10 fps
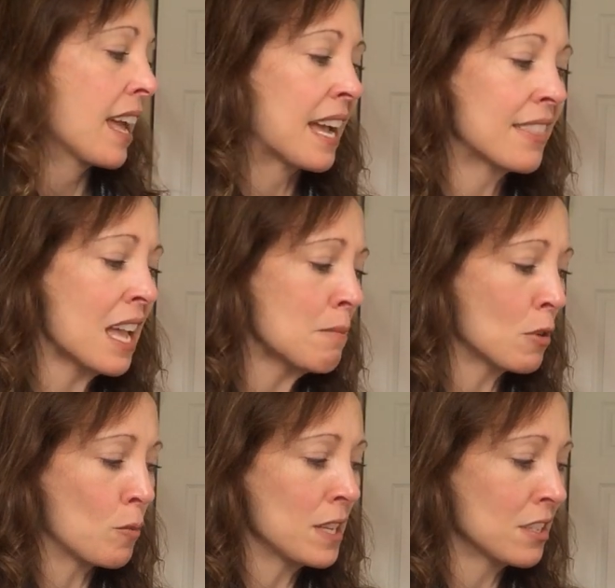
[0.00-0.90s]
At that
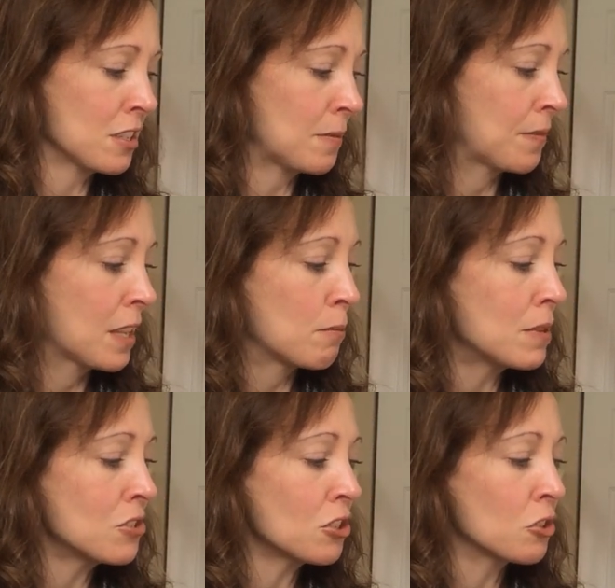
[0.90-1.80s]
moment,
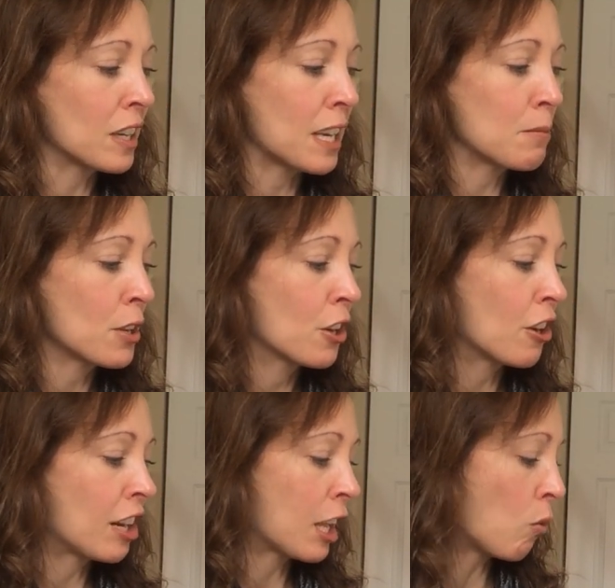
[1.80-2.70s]
Mr. Cream
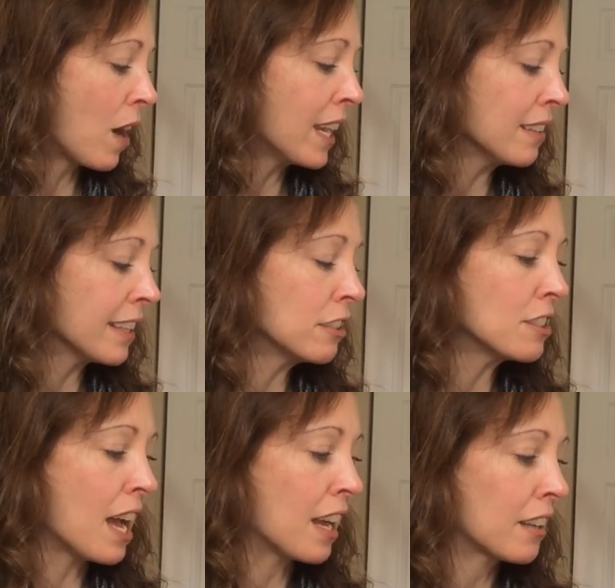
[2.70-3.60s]
heard a quiet little
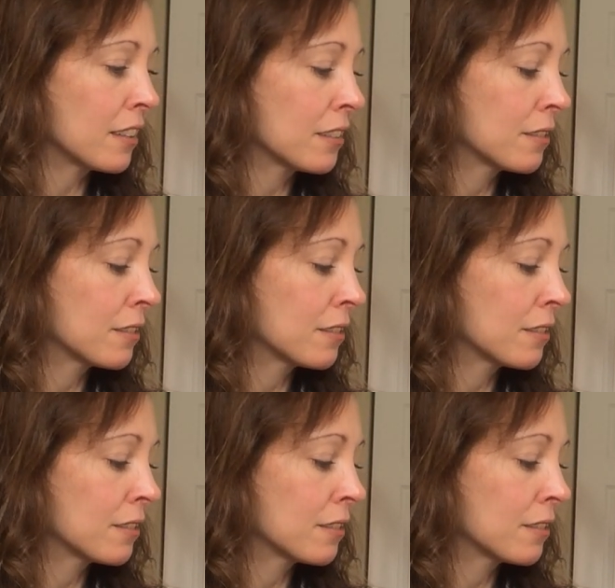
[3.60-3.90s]
knock